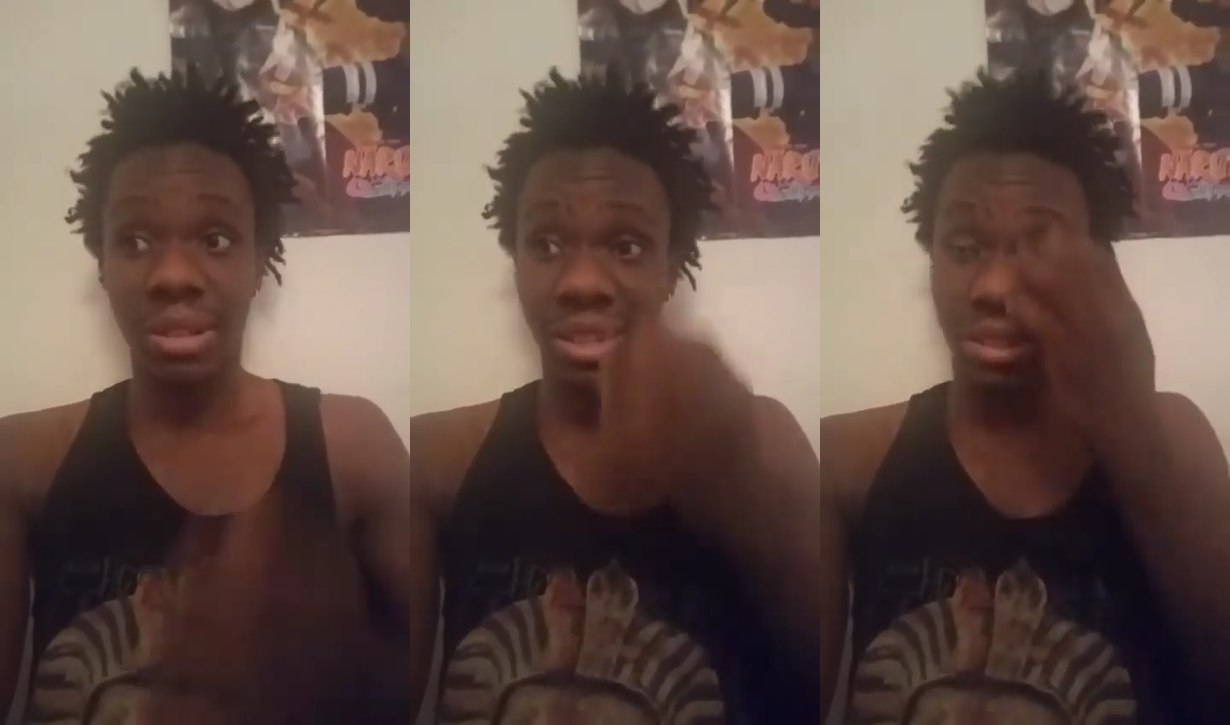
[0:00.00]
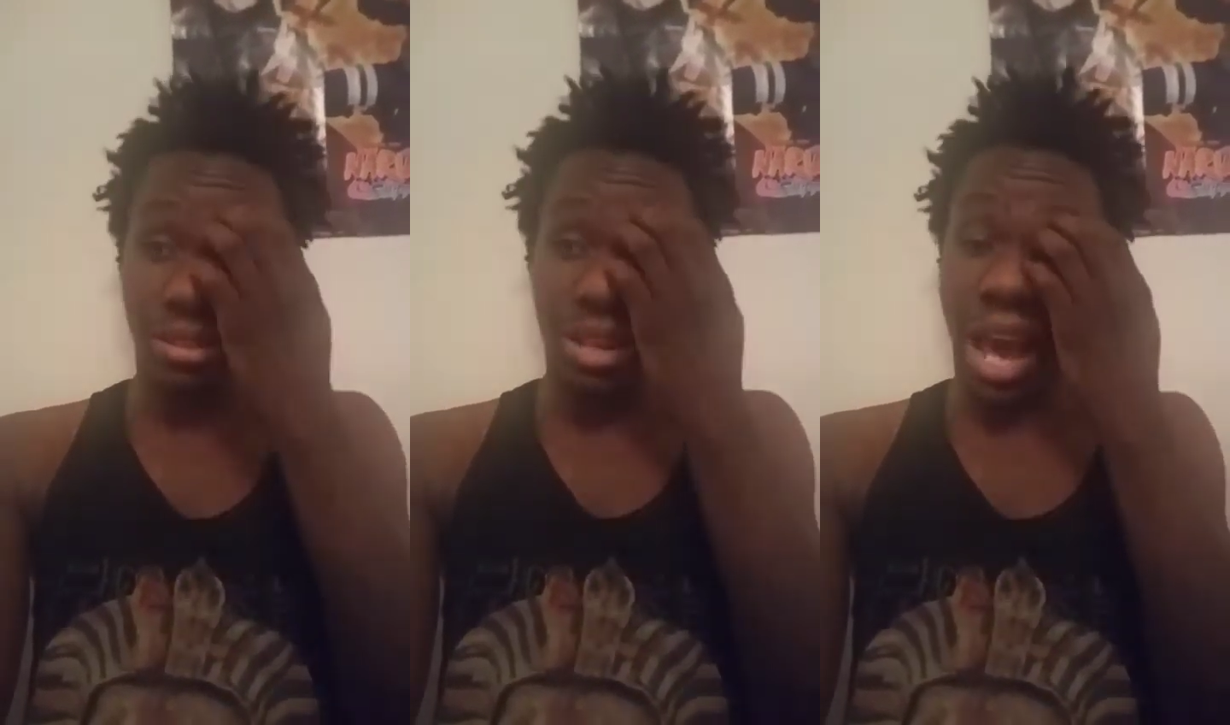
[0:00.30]
but
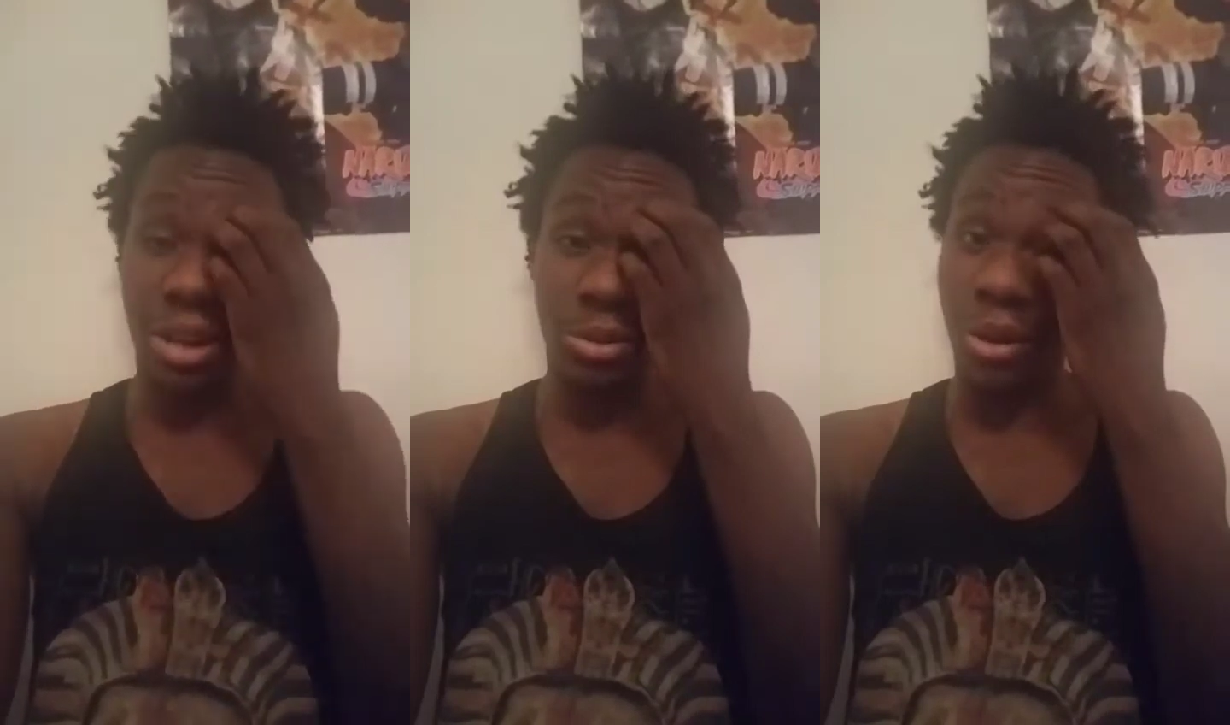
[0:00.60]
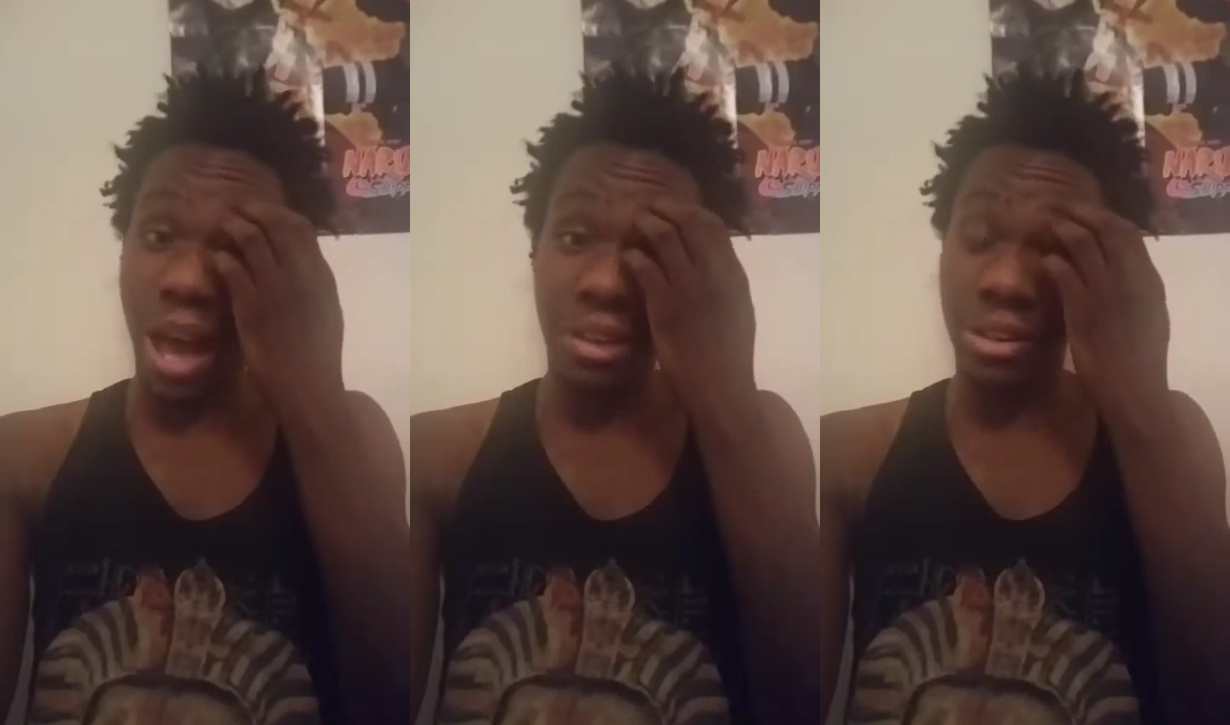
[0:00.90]
I don't
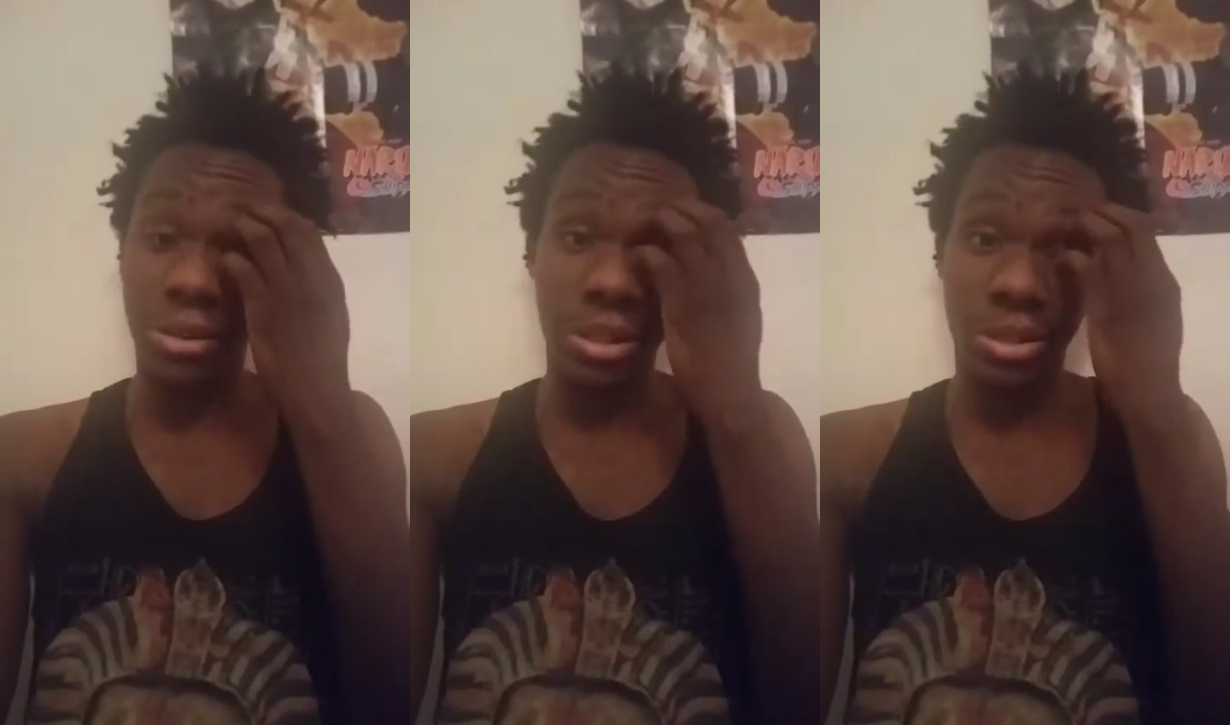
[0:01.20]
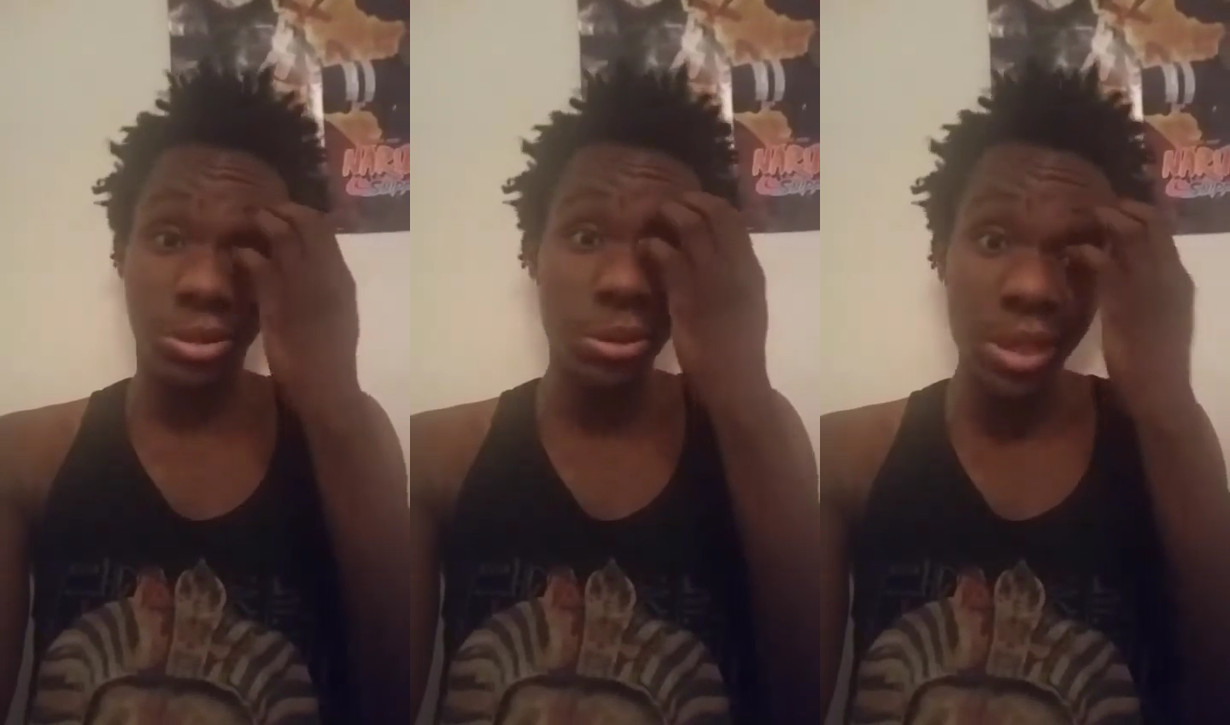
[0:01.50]
know how they're going
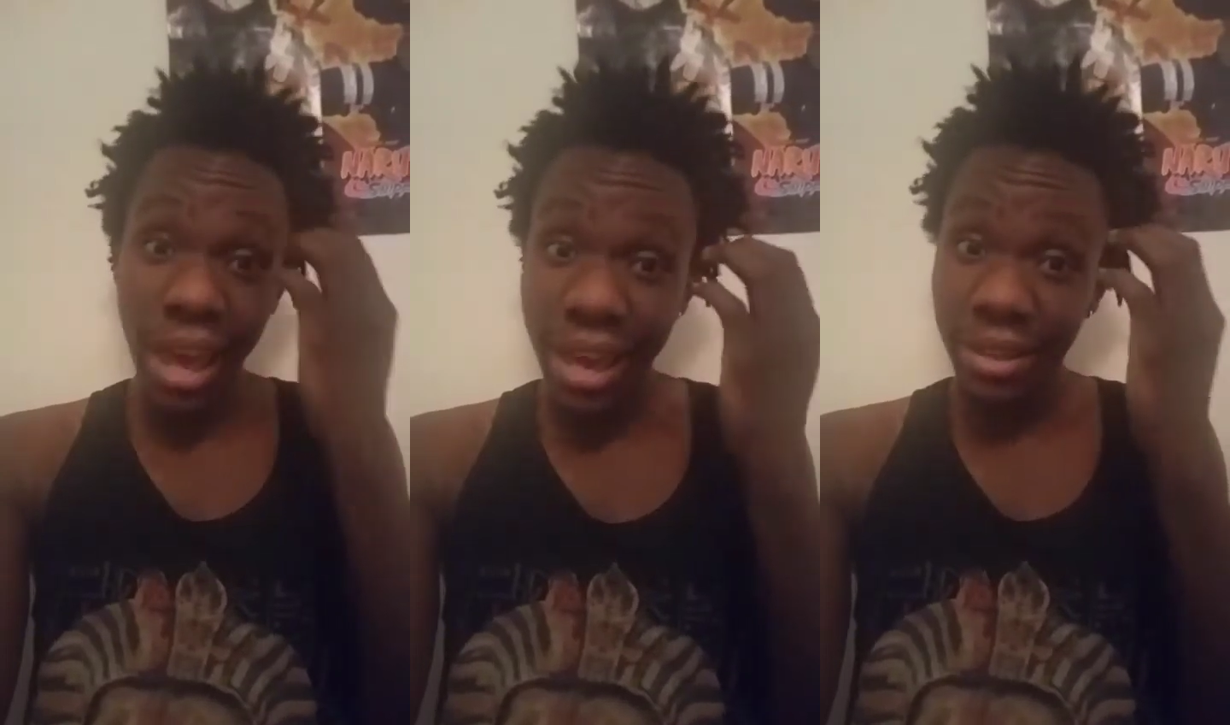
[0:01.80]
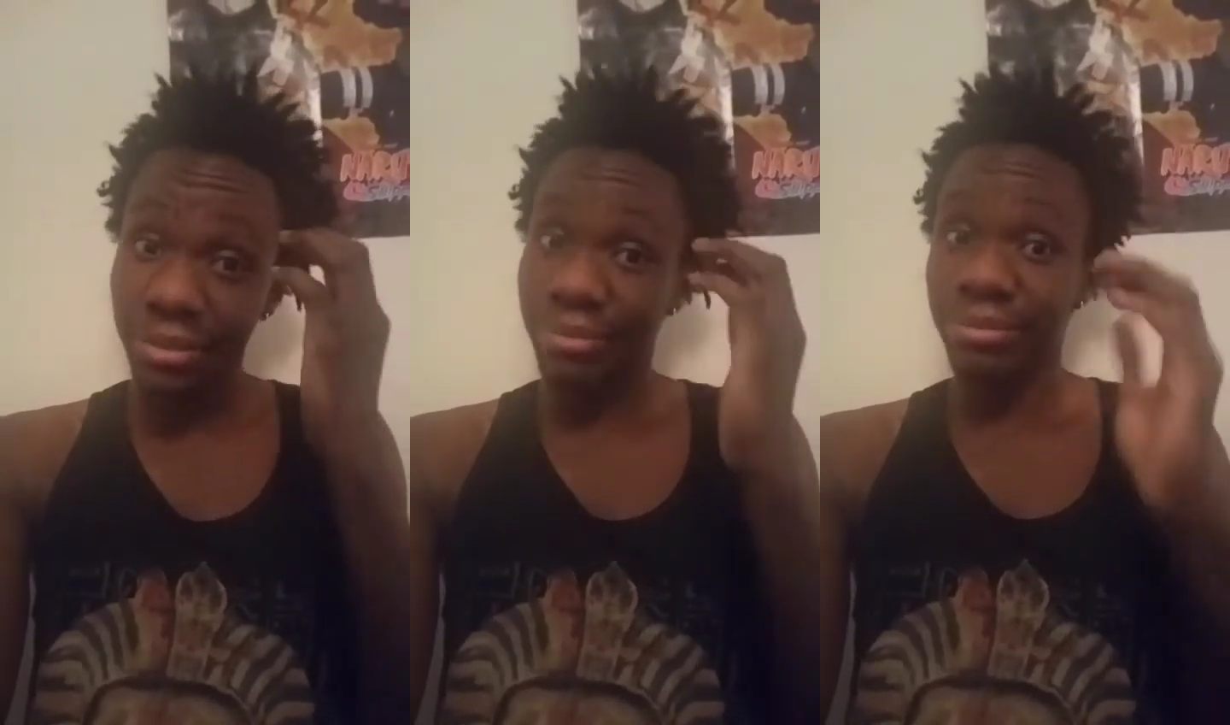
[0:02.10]
to do that.